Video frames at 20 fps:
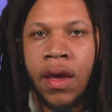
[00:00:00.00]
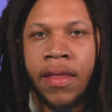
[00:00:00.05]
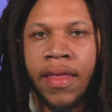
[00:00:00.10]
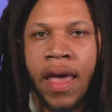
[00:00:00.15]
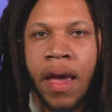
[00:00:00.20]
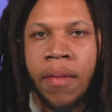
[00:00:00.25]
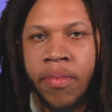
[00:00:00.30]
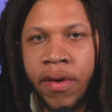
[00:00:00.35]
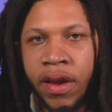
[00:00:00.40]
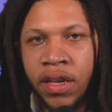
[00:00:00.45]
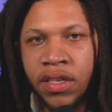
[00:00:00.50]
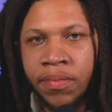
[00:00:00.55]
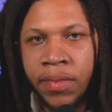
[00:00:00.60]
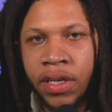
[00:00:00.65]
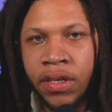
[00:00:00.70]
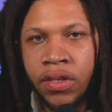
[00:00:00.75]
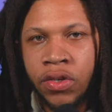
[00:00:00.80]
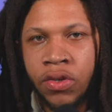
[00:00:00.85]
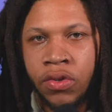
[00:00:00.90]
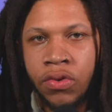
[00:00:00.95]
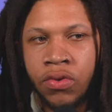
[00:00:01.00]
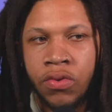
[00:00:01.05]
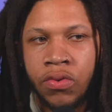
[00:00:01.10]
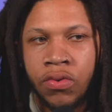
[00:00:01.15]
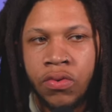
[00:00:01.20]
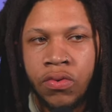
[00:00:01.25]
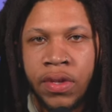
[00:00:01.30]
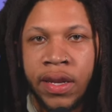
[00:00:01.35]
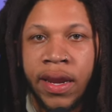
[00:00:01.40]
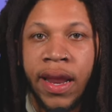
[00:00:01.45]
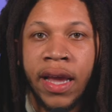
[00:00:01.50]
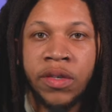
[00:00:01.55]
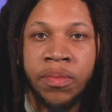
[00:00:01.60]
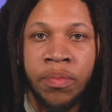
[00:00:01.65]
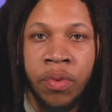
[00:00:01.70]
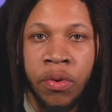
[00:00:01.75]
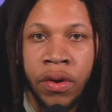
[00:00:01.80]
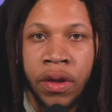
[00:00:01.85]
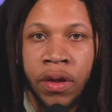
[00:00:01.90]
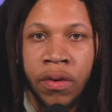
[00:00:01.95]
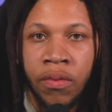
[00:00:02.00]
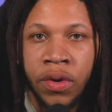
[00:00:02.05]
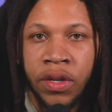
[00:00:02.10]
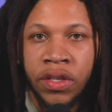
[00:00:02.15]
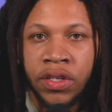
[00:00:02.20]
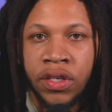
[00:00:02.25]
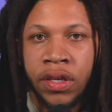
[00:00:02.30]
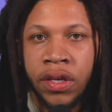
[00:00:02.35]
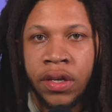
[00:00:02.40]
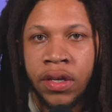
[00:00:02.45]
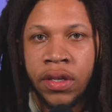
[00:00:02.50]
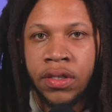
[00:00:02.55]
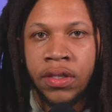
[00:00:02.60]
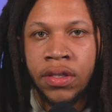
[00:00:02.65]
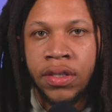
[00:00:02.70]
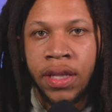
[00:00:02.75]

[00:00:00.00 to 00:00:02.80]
And that brings me to the next point, which is